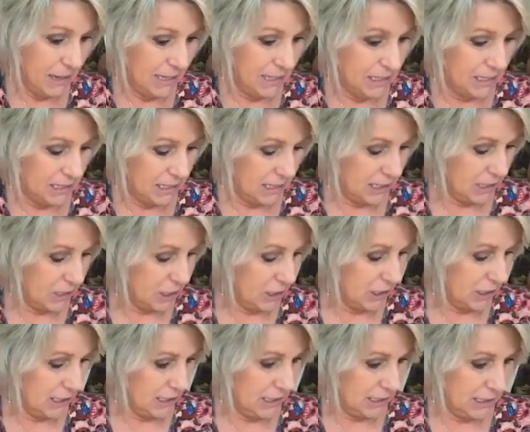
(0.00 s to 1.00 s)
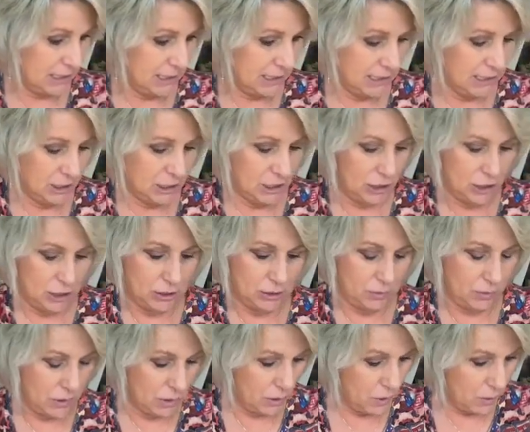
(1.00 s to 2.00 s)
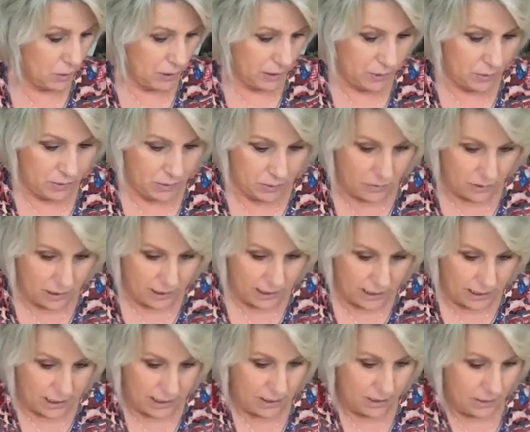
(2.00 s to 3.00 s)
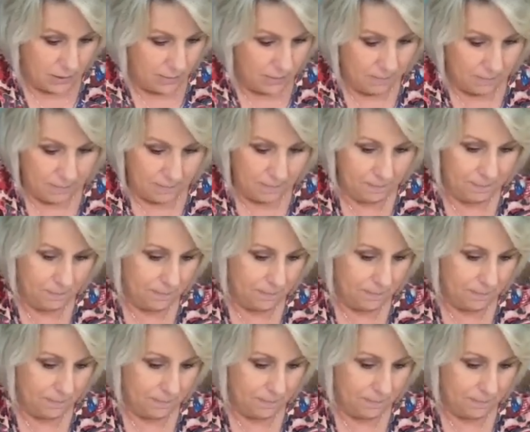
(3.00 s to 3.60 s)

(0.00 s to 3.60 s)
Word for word: make a decision. Let's just do a quick one right here